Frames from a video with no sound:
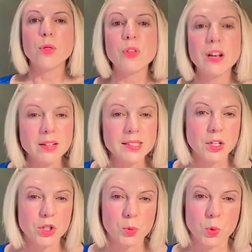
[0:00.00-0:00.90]
The last thing
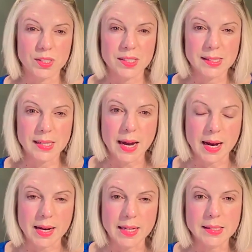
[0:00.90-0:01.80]
I just want to
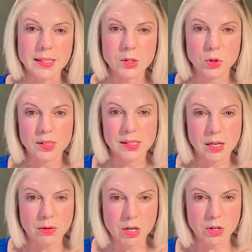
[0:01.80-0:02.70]
say is these sort of
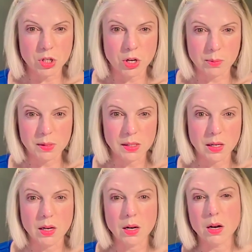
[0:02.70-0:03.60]
stereotypes
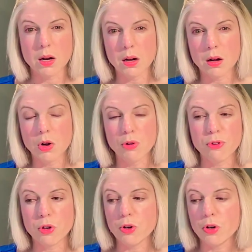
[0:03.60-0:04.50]
that are
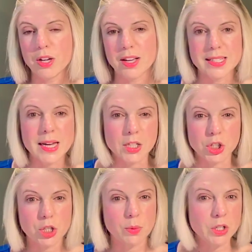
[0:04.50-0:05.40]
often
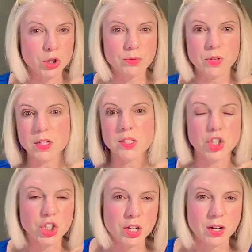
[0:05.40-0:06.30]
attached to an introvert is
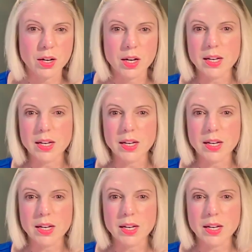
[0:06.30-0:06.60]
shy